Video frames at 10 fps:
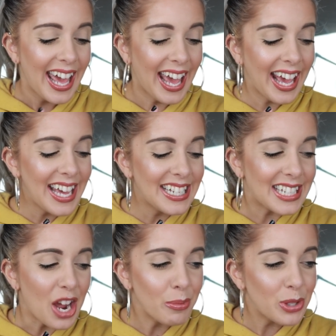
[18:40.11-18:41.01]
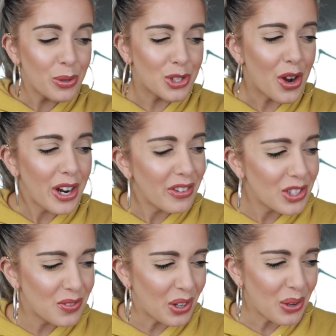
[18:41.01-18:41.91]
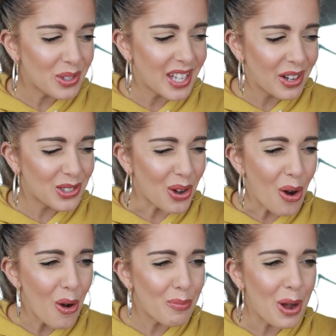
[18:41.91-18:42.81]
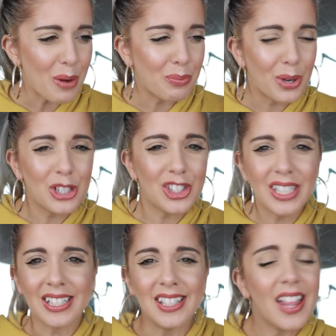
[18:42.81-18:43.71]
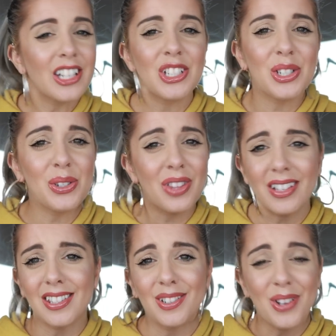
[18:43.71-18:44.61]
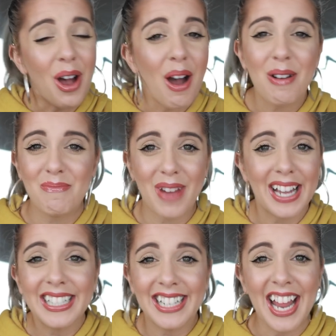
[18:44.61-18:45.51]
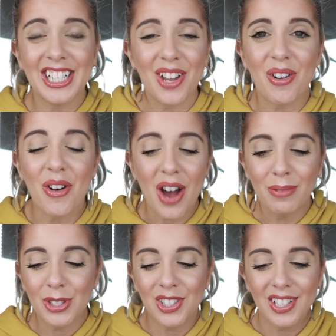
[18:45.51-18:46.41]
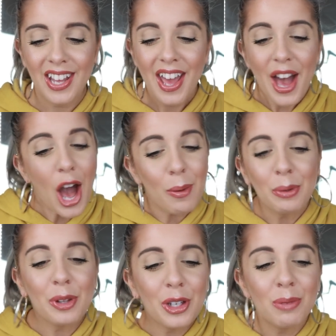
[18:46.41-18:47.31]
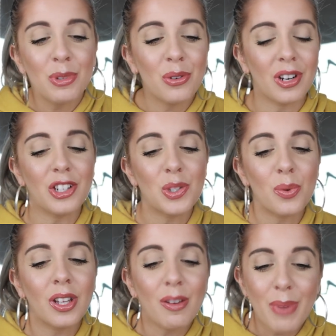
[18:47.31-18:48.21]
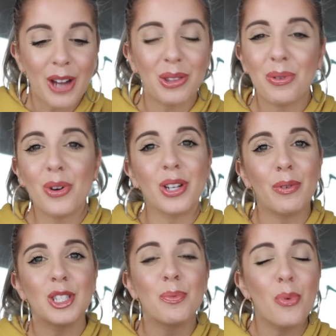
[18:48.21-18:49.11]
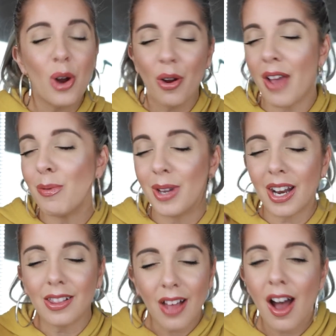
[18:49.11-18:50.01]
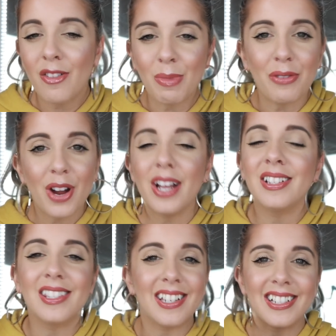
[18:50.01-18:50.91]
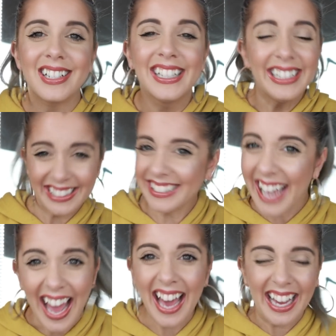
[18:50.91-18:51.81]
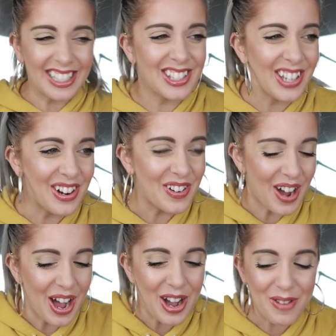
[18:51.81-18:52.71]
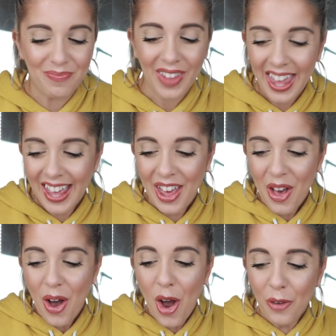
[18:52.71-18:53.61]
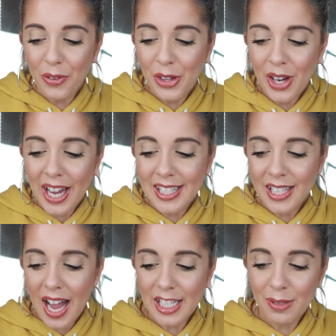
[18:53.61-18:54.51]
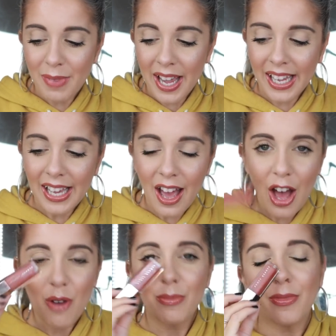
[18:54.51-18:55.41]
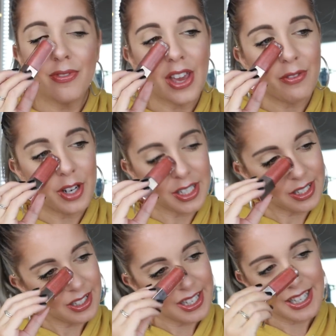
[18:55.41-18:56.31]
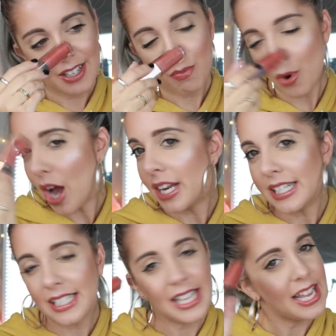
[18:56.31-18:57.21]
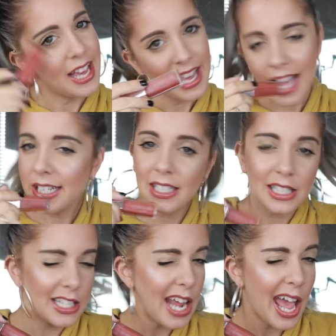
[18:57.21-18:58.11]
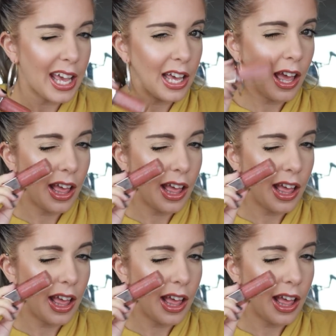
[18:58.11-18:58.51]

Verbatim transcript: And I'm so sorry this video sounds all about preaching and selling to you. That's not my intent at all. I'm just, I'm in a really good mood. I just want to give back to the world. I want to support everybody that I love and my friends. And yeah, so um, hopefully you guys got my um, favorite product hint today.